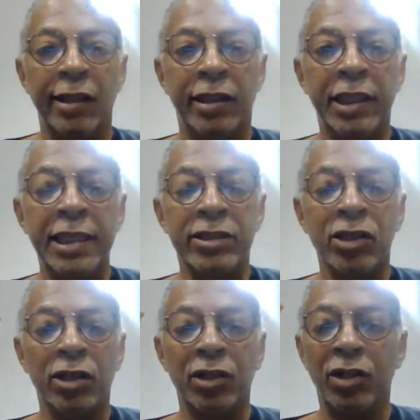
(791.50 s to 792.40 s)
These
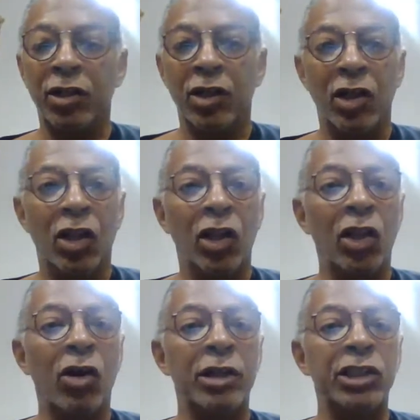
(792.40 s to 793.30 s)
are the
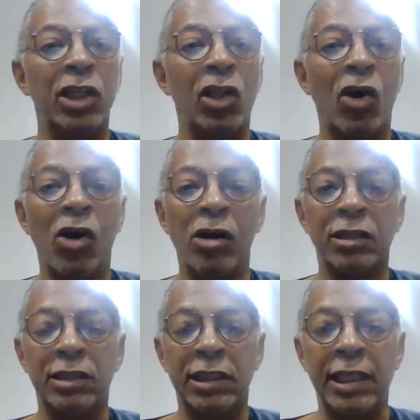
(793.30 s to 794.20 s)
larger
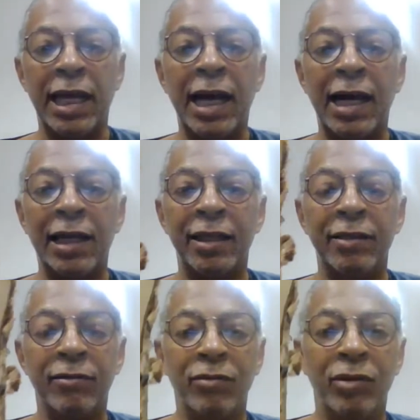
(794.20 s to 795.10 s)
logs that I
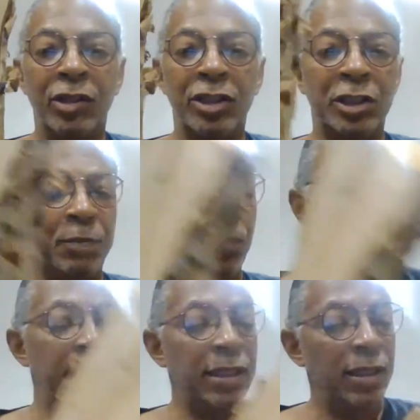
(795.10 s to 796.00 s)

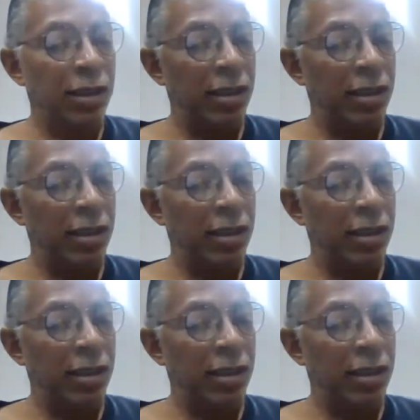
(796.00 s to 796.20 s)
split.